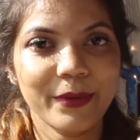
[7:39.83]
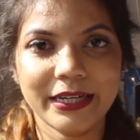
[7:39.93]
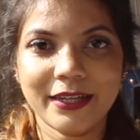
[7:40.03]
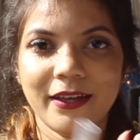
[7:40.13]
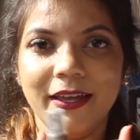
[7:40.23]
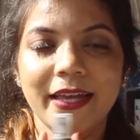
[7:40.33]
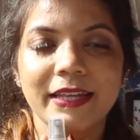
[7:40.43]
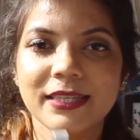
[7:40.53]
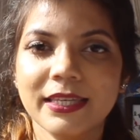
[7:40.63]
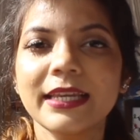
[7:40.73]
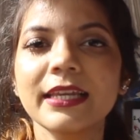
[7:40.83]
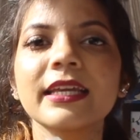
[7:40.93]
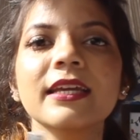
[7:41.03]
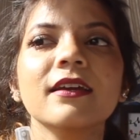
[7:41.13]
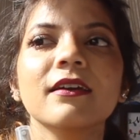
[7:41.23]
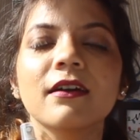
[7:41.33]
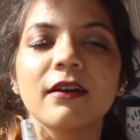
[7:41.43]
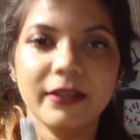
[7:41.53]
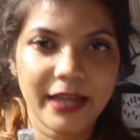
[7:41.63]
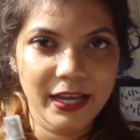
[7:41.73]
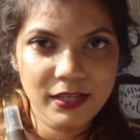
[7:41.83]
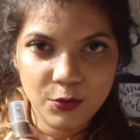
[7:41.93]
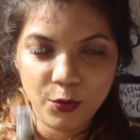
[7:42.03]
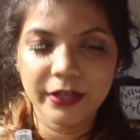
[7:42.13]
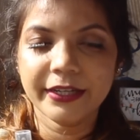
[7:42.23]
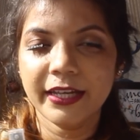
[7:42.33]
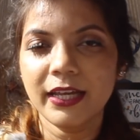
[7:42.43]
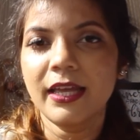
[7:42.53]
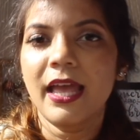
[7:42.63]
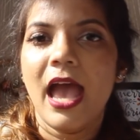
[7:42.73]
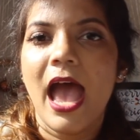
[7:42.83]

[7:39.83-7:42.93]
But it's really nice quality,